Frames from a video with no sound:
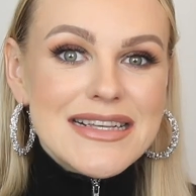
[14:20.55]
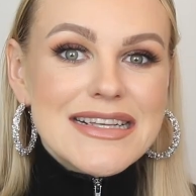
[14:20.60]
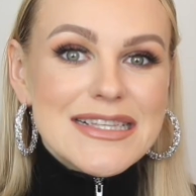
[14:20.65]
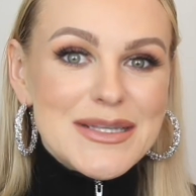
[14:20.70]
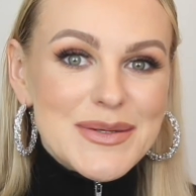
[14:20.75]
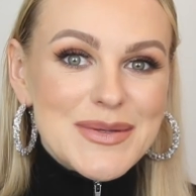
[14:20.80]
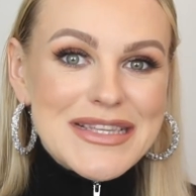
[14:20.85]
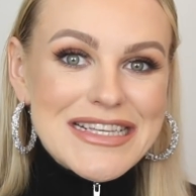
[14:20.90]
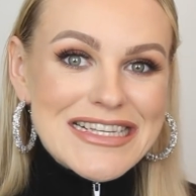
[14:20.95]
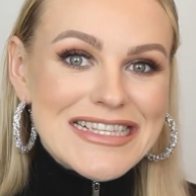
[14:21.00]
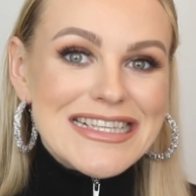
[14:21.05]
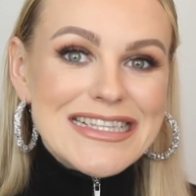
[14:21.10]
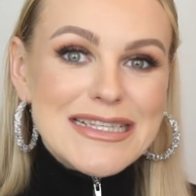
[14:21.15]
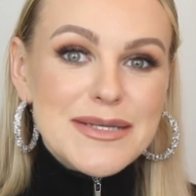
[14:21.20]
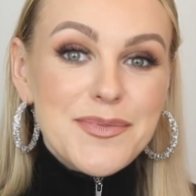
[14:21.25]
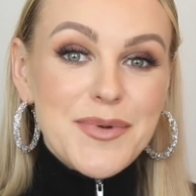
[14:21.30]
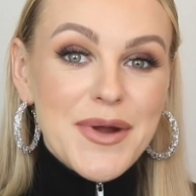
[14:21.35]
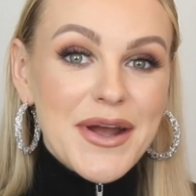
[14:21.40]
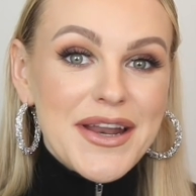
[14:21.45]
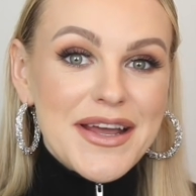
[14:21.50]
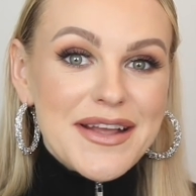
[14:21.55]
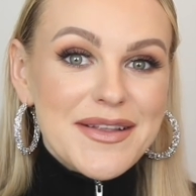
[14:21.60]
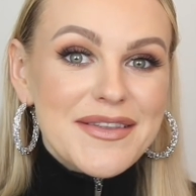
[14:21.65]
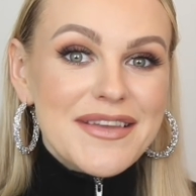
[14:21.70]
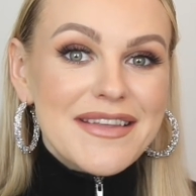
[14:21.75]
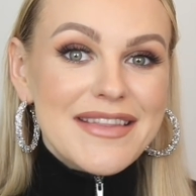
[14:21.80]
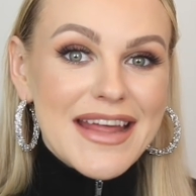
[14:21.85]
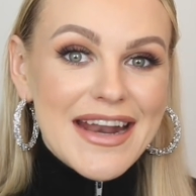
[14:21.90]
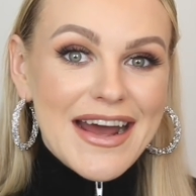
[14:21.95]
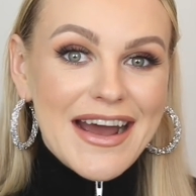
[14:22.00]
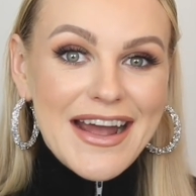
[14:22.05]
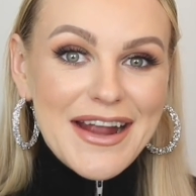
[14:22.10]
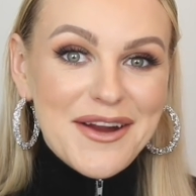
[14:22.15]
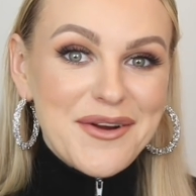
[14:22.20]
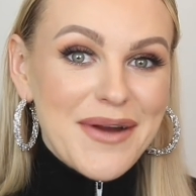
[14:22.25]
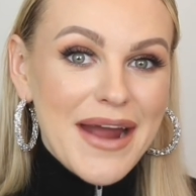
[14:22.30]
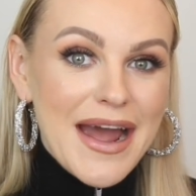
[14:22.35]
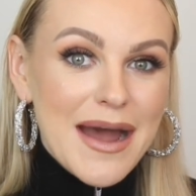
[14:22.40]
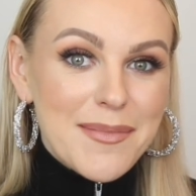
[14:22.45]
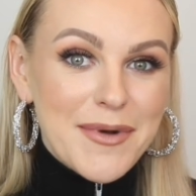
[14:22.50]
So this is the product that I
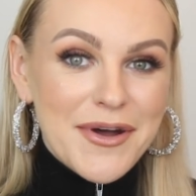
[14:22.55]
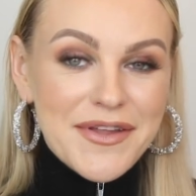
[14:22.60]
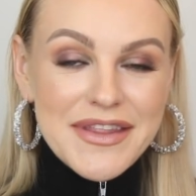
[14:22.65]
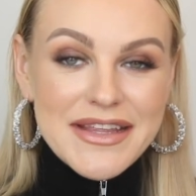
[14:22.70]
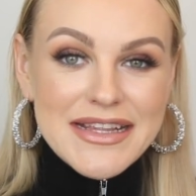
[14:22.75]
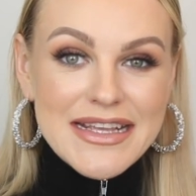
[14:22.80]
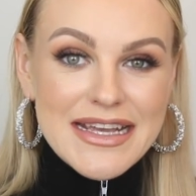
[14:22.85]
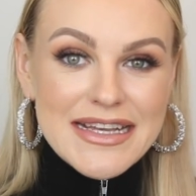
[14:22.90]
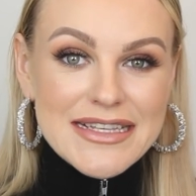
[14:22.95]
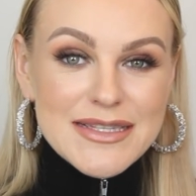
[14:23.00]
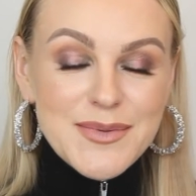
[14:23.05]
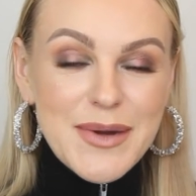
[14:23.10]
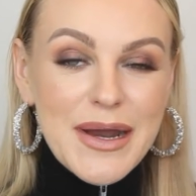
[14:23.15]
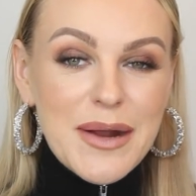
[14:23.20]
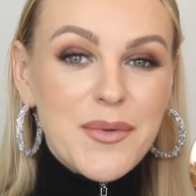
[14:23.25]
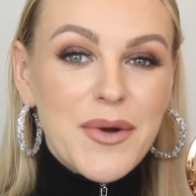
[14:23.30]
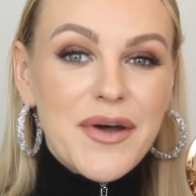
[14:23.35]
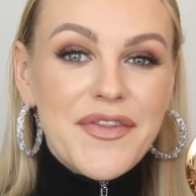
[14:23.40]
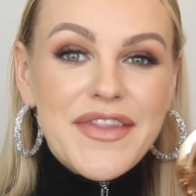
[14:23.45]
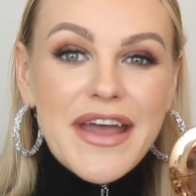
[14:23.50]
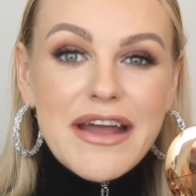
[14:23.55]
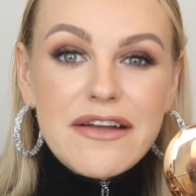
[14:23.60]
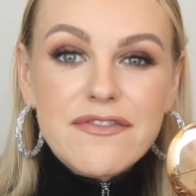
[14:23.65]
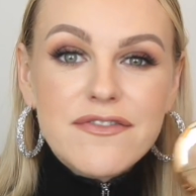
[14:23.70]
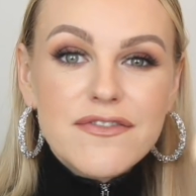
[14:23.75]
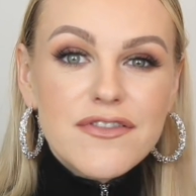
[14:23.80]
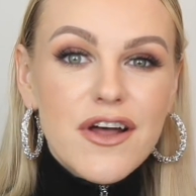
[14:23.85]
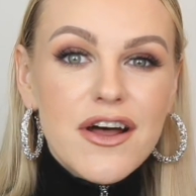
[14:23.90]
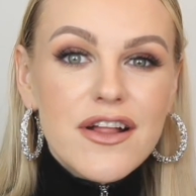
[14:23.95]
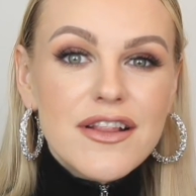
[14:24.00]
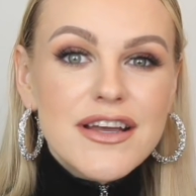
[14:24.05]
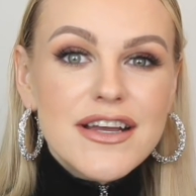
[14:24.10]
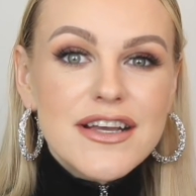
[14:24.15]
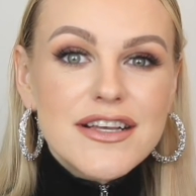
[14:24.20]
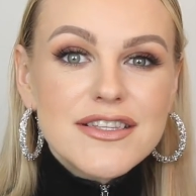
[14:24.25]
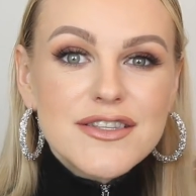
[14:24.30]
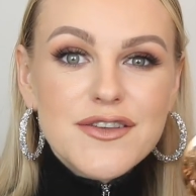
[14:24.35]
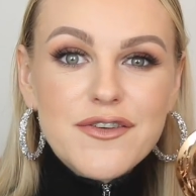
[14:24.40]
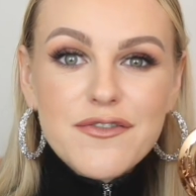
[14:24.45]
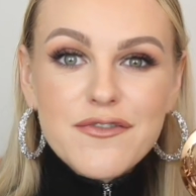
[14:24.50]
grab on the days where I want that
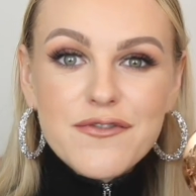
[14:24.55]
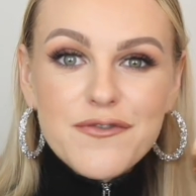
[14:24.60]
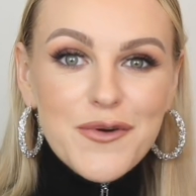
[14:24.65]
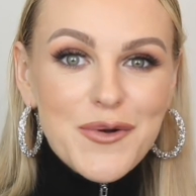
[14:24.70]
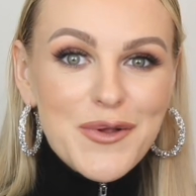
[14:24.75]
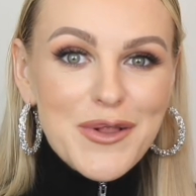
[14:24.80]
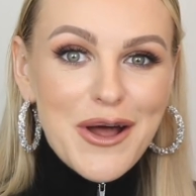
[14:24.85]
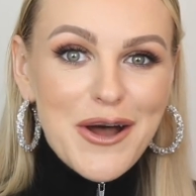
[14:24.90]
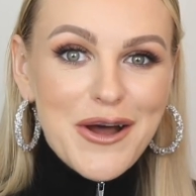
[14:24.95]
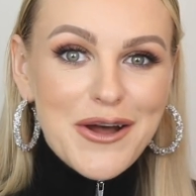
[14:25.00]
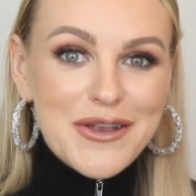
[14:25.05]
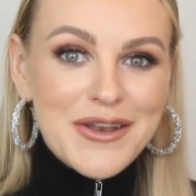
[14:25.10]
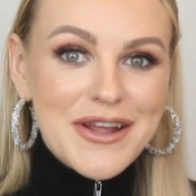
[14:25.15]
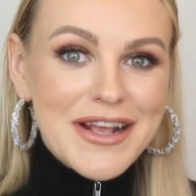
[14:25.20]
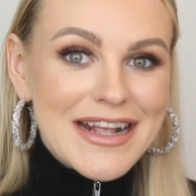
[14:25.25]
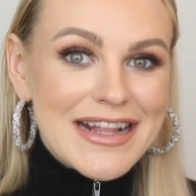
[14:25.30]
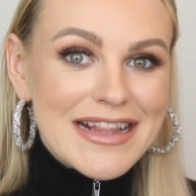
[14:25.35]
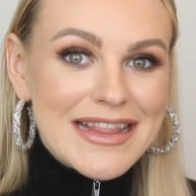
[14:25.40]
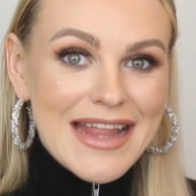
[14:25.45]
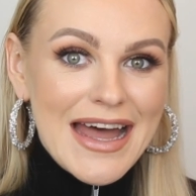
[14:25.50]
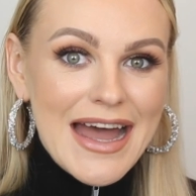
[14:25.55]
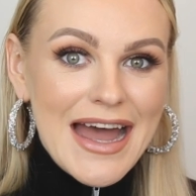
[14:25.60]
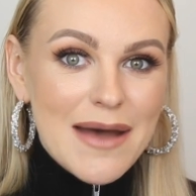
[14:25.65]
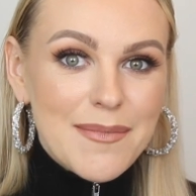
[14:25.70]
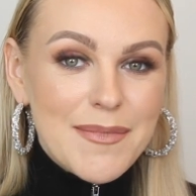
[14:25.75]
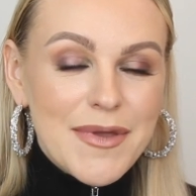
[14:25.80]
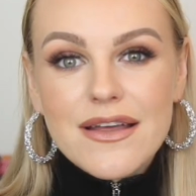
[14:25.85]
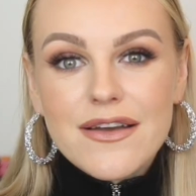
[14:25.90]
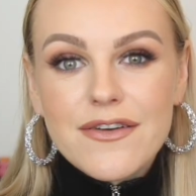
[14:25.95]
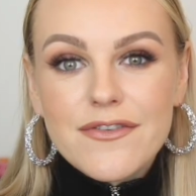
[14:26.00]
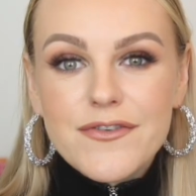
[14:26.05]
flawless, full-on glam.